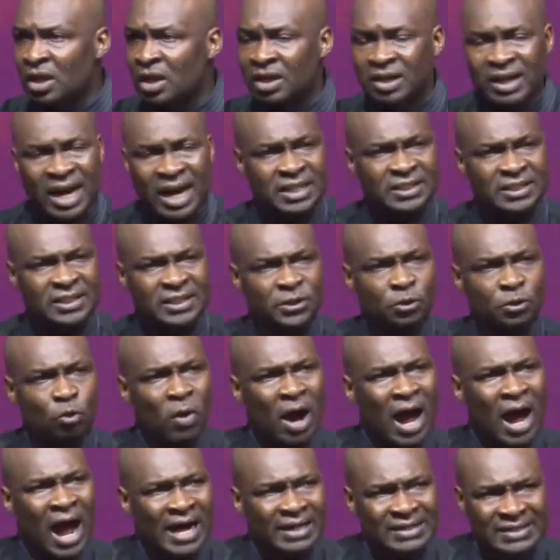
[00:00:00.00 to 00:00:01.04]
Granting you
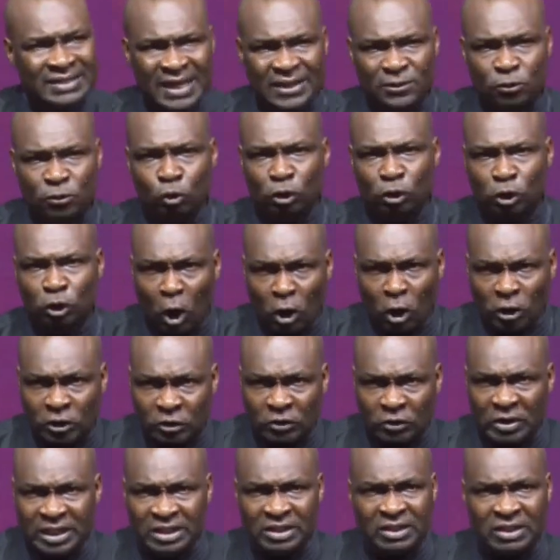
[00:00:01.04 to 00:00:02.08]
access to
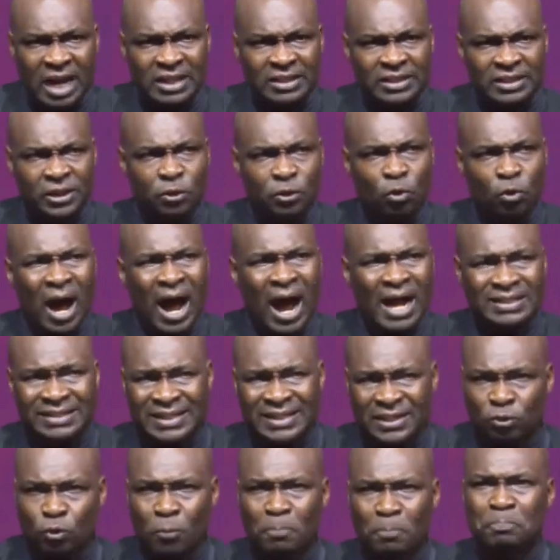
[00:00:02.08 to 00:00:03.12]
doctrine, granting you
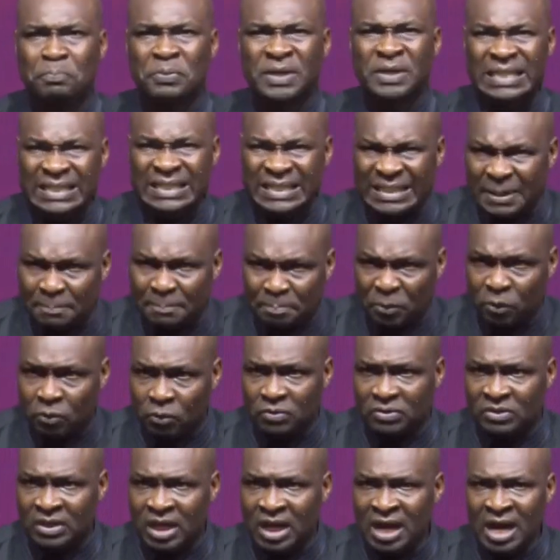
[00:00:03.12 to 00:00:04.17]
access to
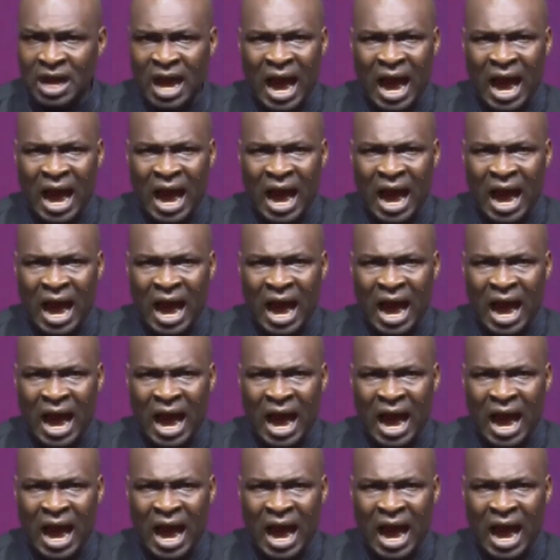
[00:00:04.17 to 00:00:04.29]
principles